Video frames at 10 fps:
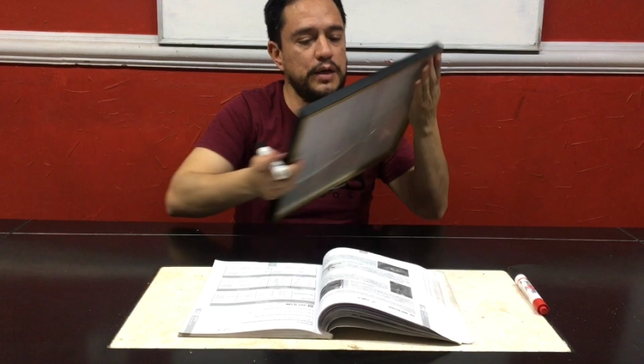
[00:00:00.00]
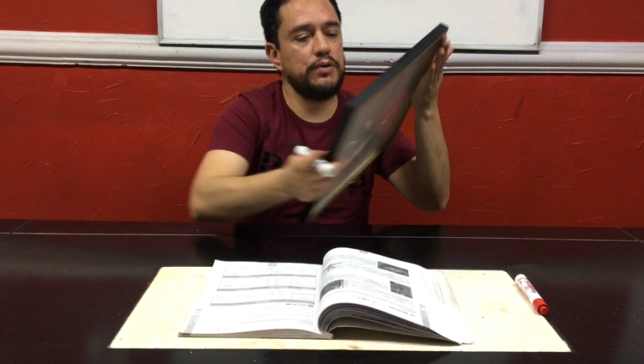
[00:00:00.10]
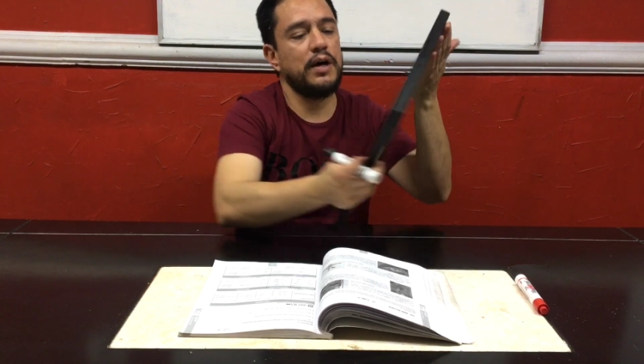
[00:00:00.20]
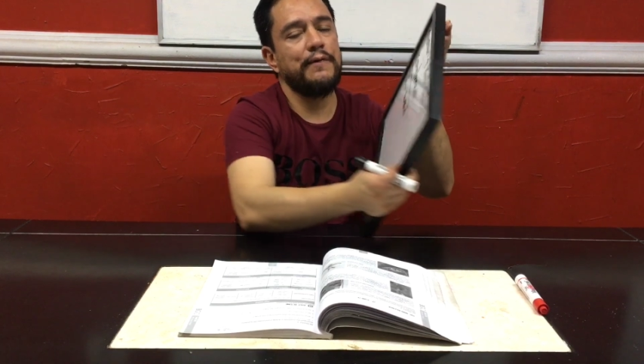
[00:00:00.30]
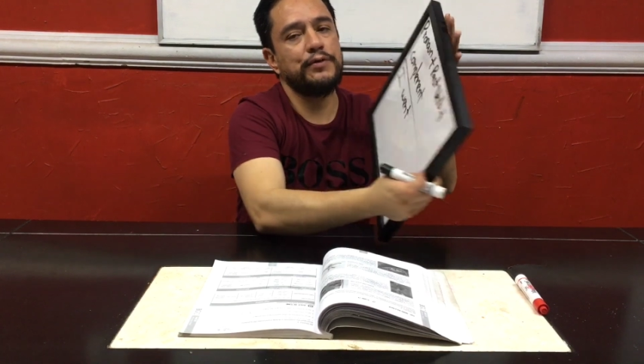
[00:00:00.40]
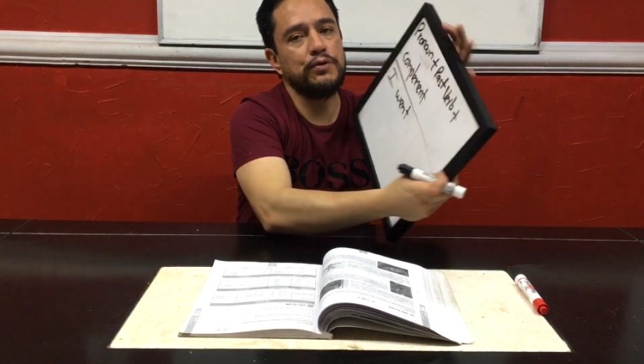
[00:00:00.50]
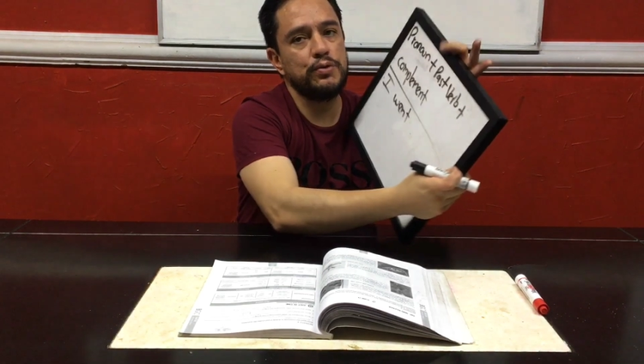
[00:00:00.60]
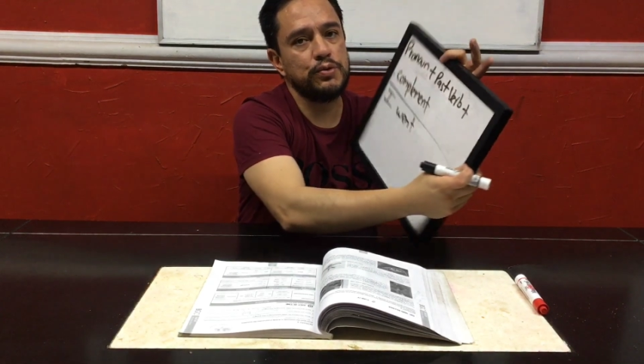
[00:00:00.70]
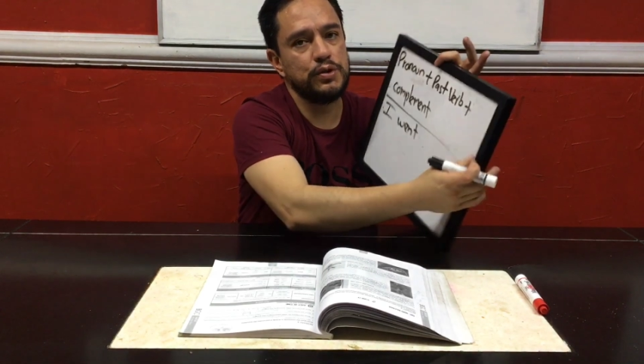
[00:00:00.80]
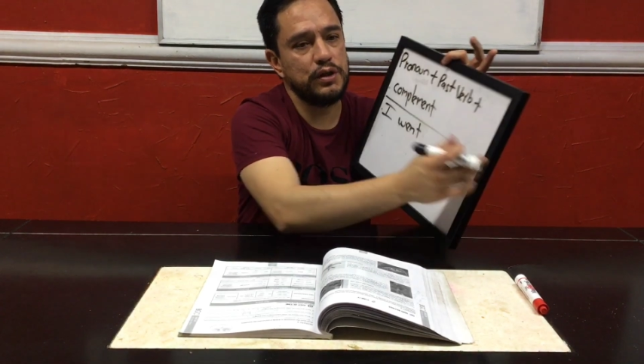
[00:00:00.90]
You have to
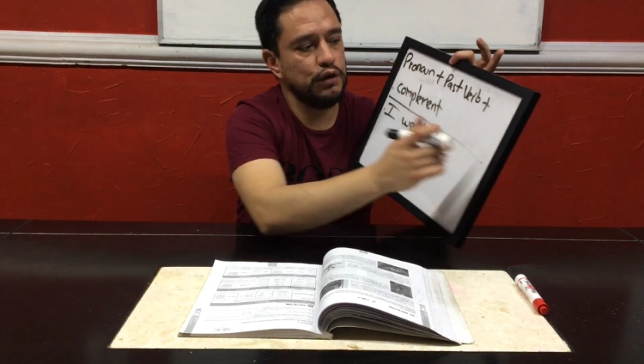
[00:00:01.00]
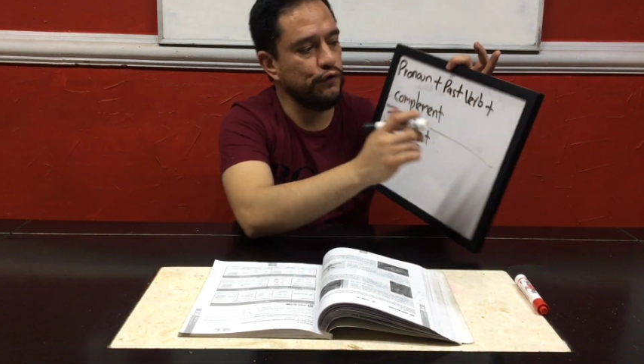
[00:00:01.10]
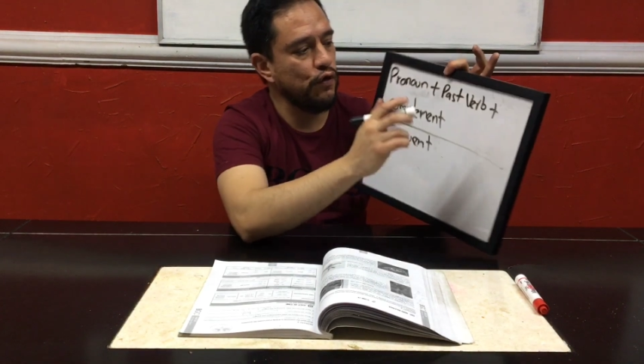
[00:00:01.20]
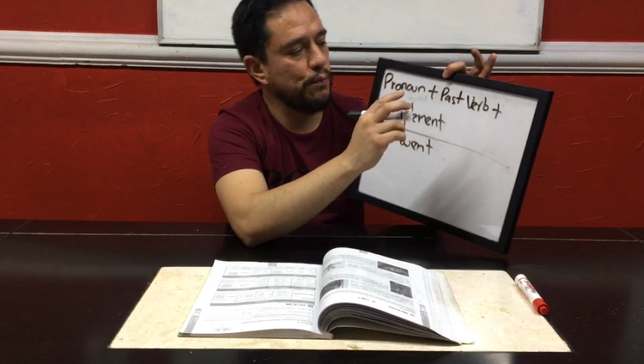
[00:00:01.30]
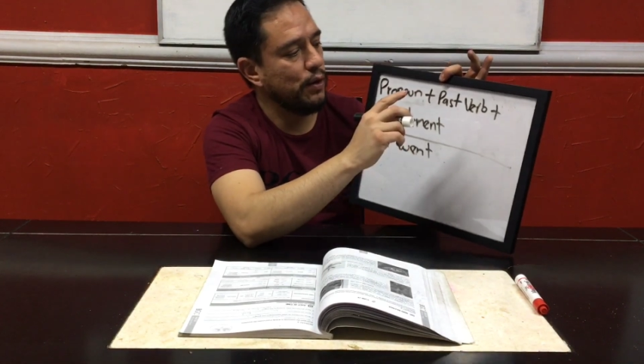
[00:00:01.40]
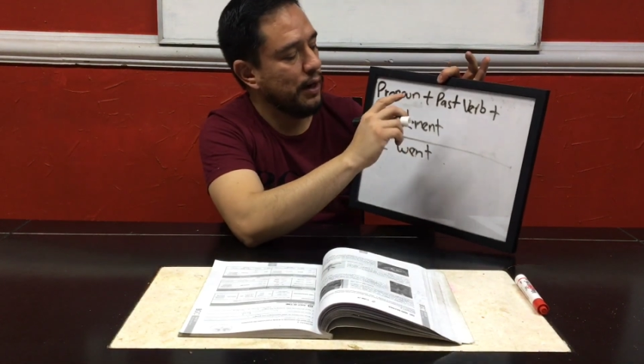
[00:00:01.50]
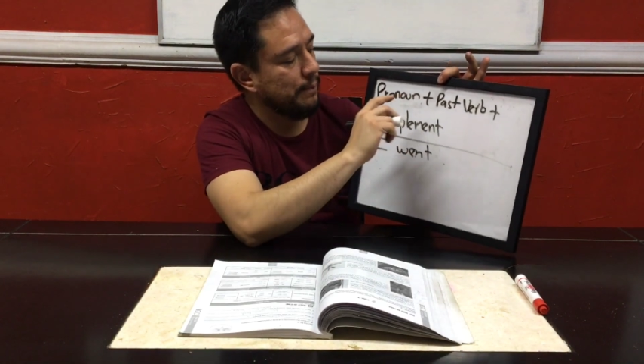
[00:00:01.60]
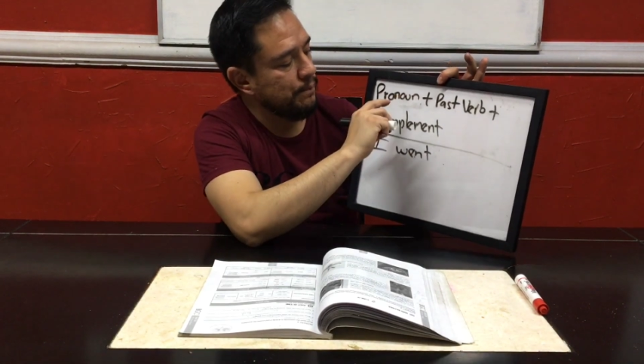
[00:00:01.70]
use this formula.